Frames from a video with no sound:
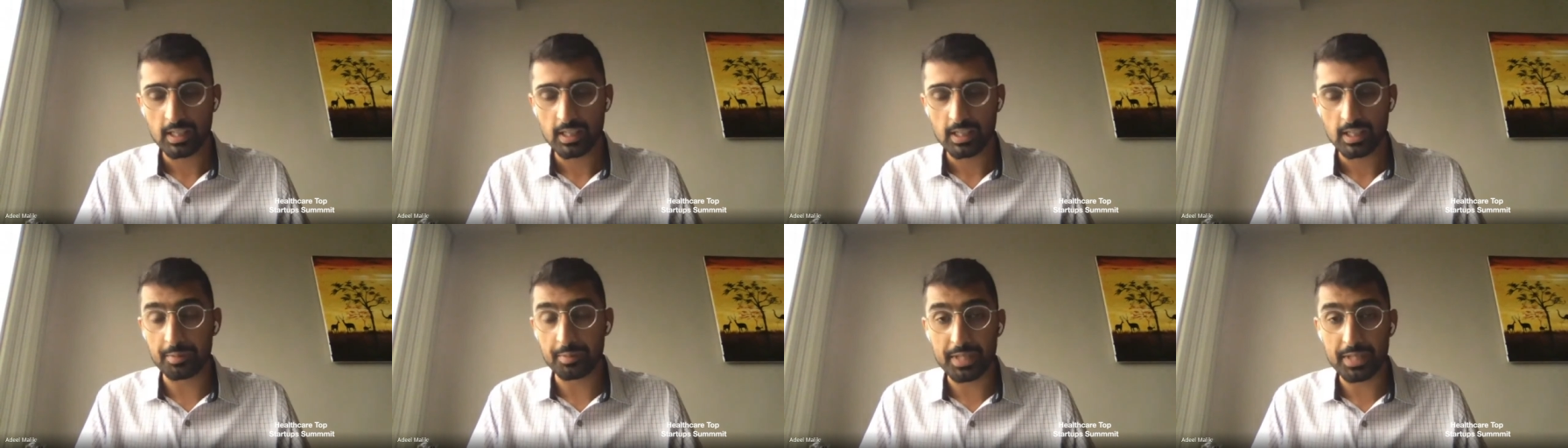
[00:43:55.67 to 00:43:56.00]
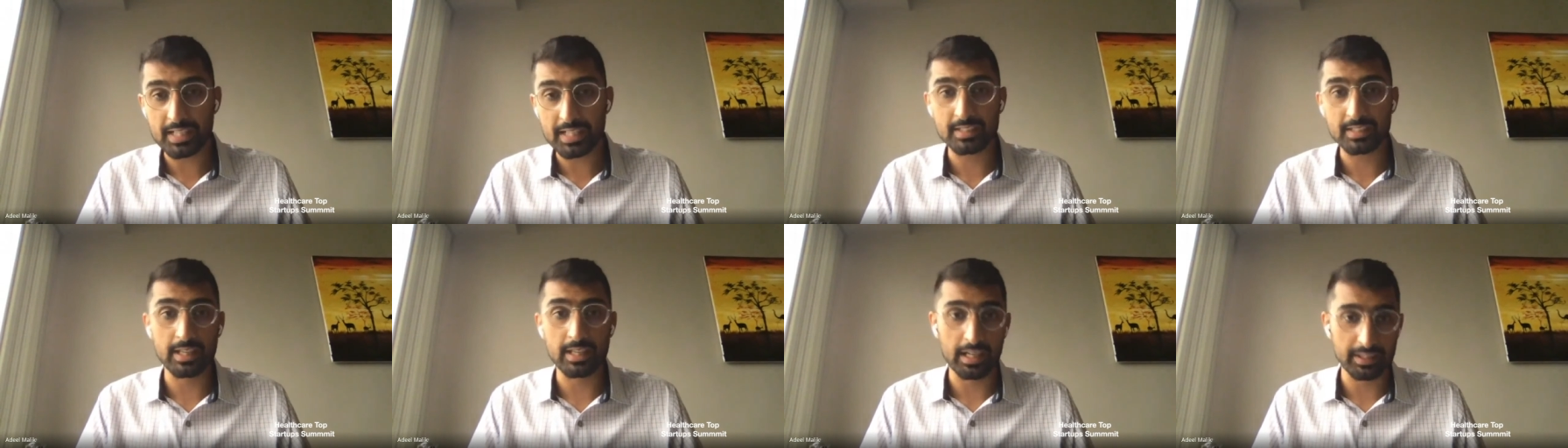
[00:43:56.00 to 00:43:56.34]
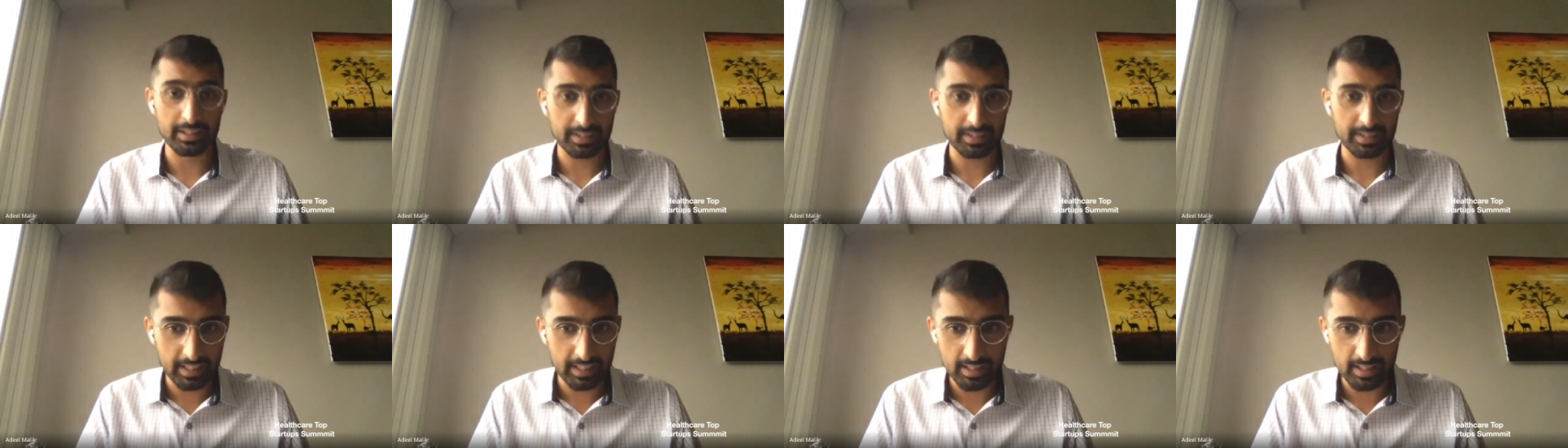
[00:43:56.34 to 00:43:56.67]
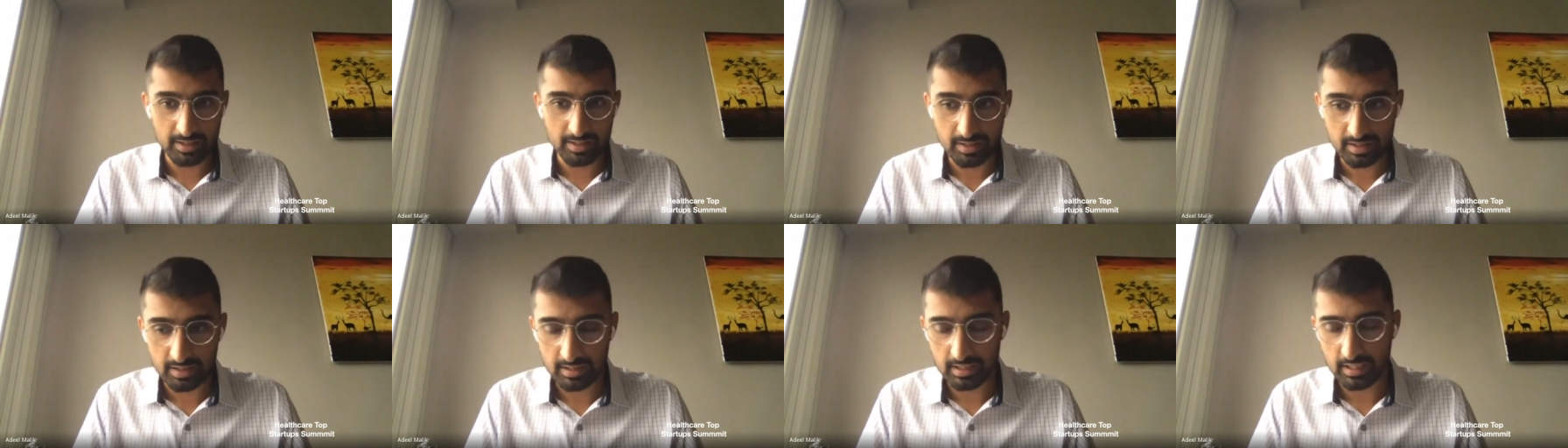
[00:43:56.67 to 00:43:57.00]
I mean, that's not the
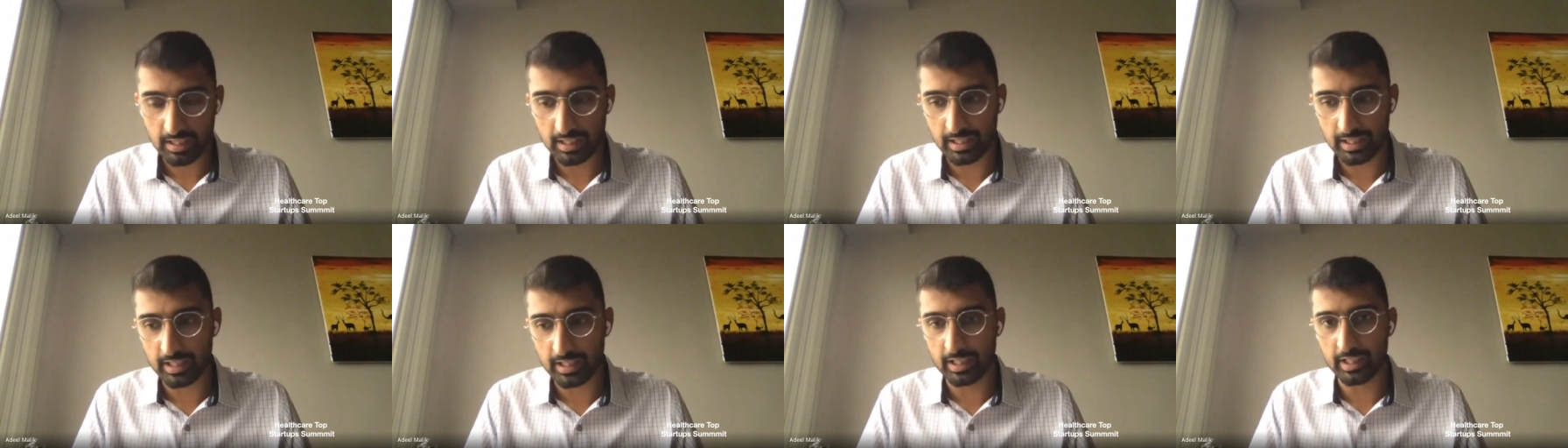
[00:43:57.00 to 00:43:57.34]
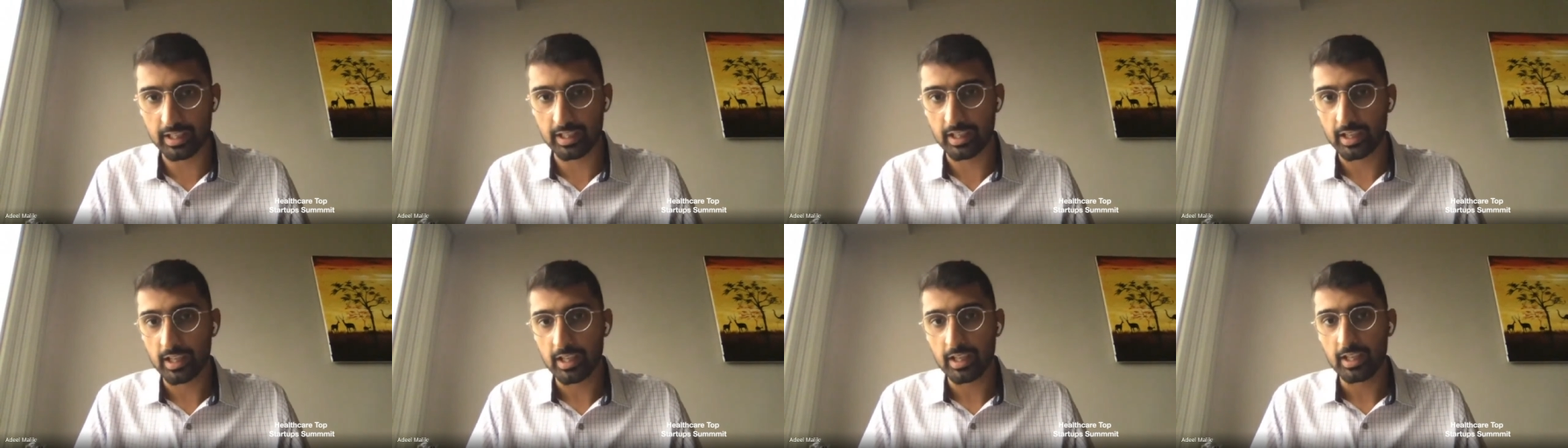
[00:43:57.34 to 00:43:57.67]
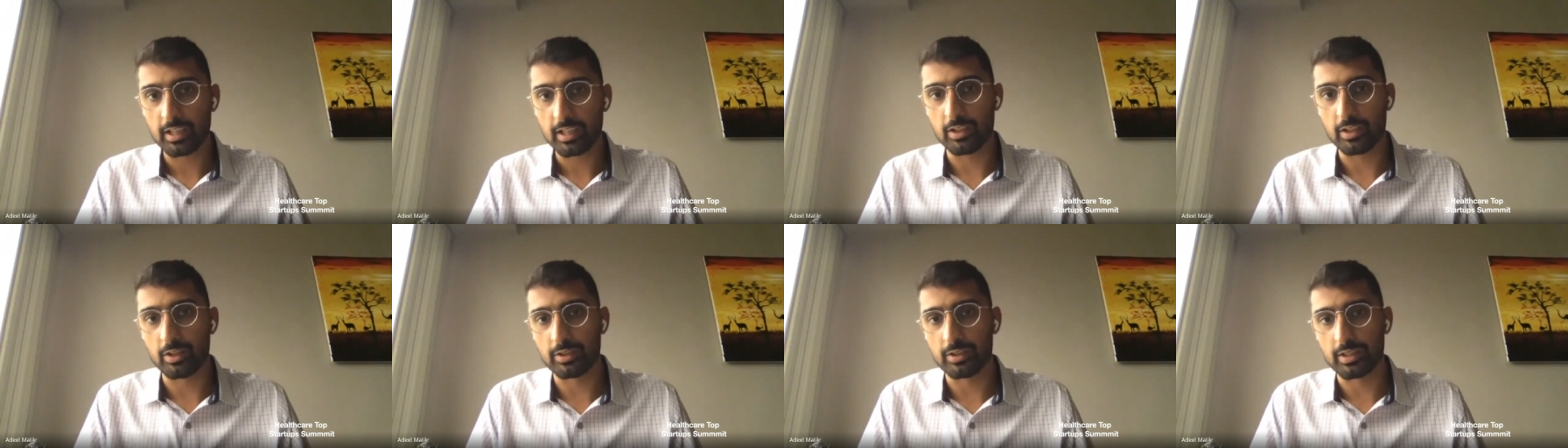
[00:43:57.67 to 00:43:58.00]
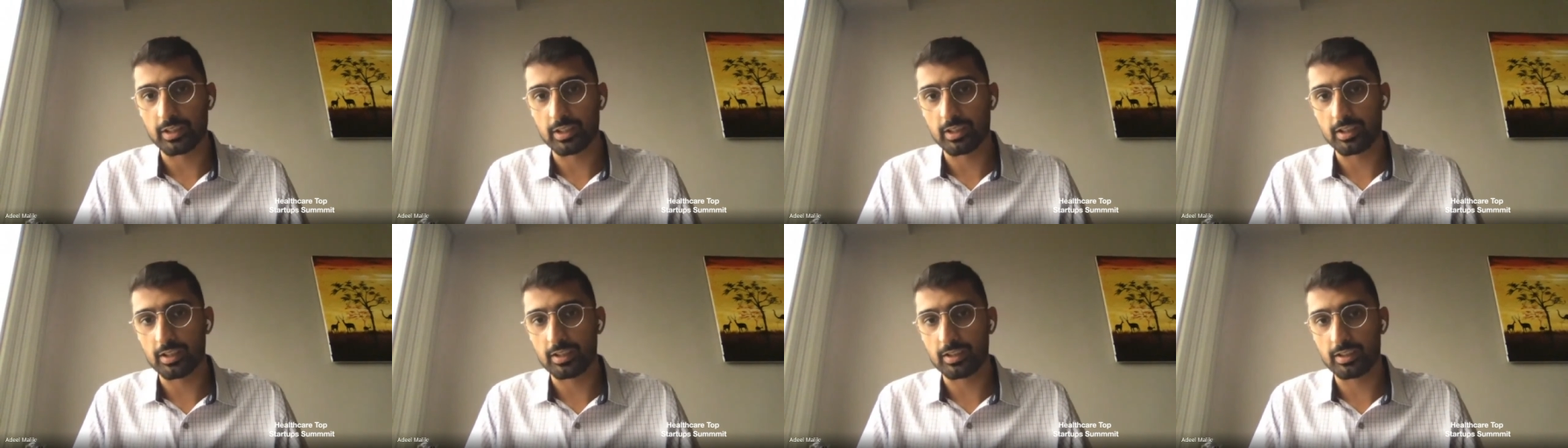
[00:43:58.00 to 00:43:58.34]
case. The
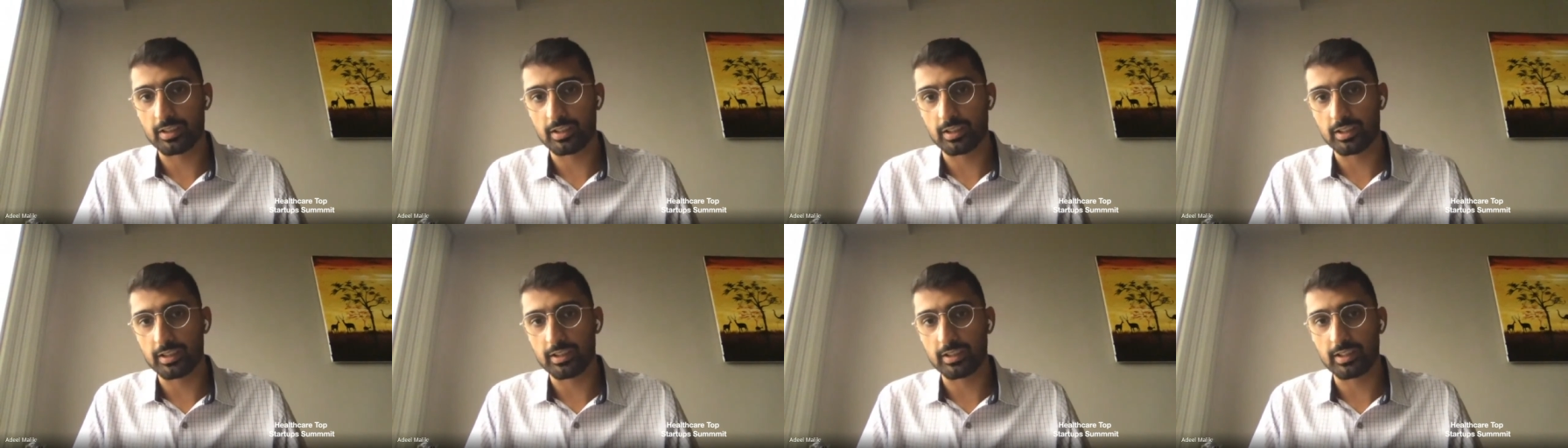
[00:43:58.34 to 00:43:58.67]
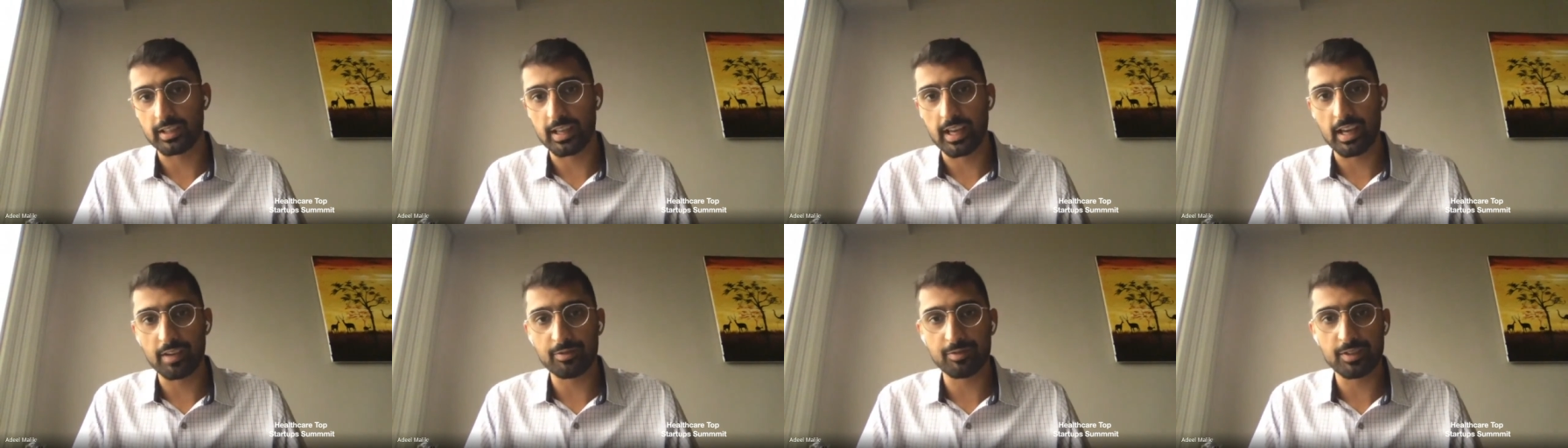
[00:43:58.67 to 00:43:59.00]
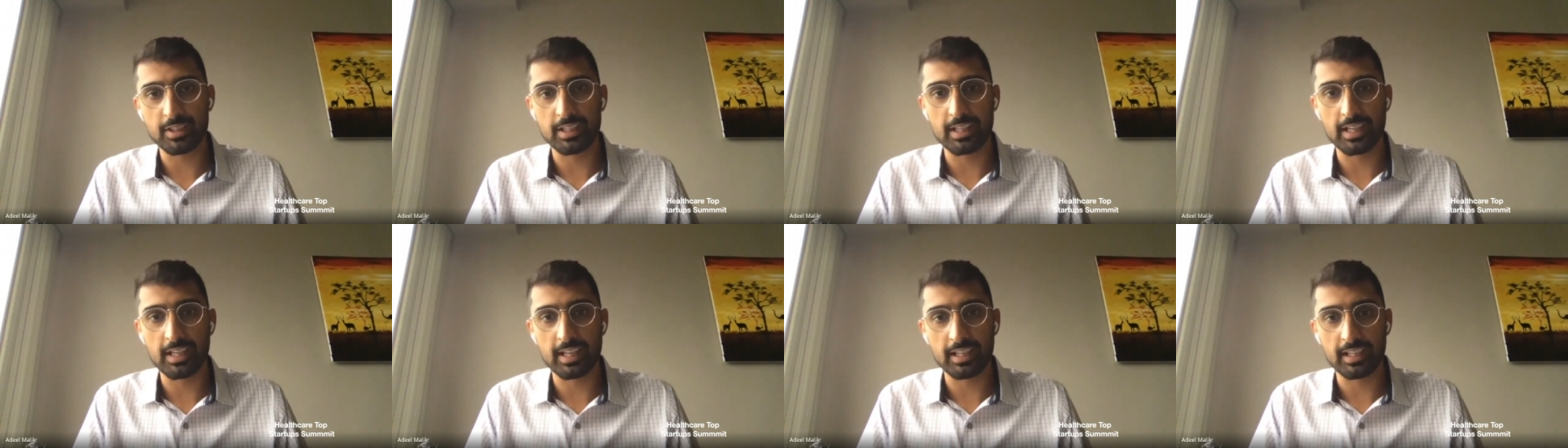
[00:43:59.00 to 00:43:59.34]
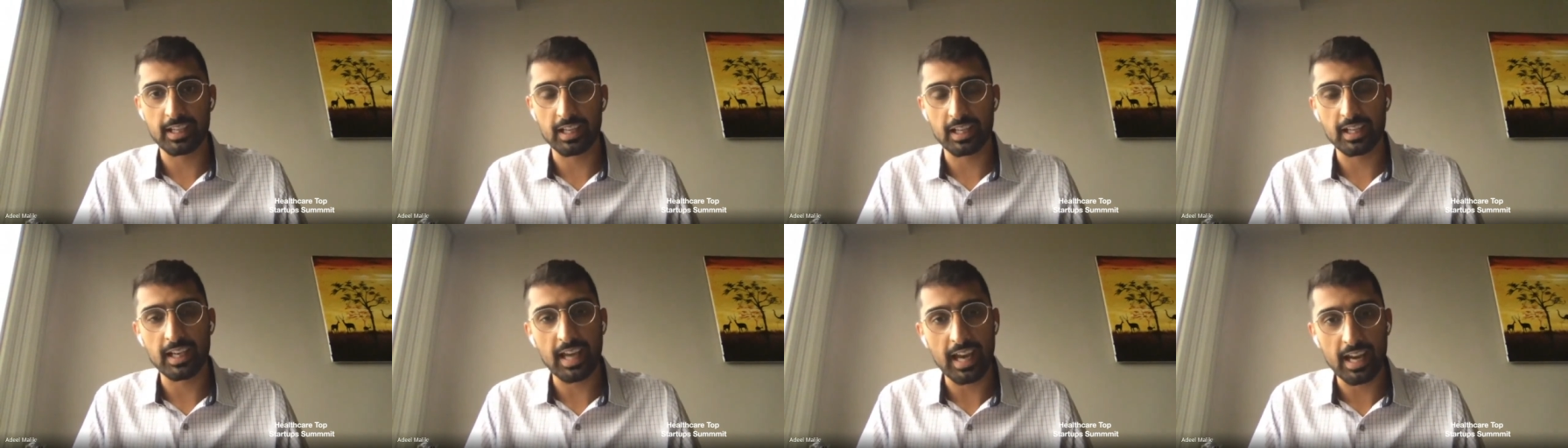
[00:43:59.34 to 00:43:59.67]
FDA
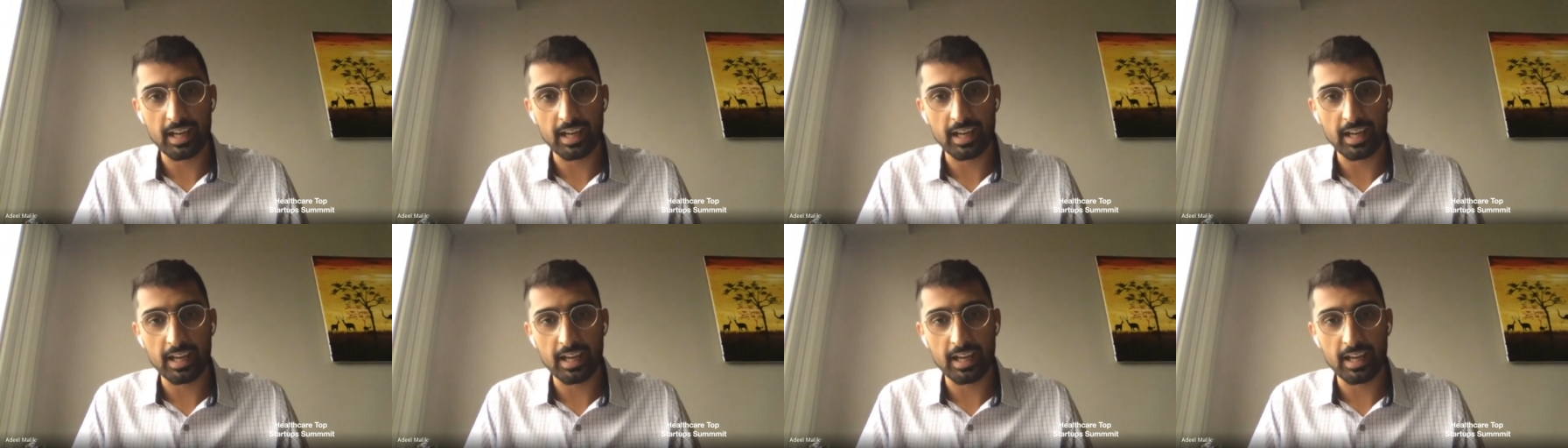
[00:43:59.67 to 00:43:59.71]
kind of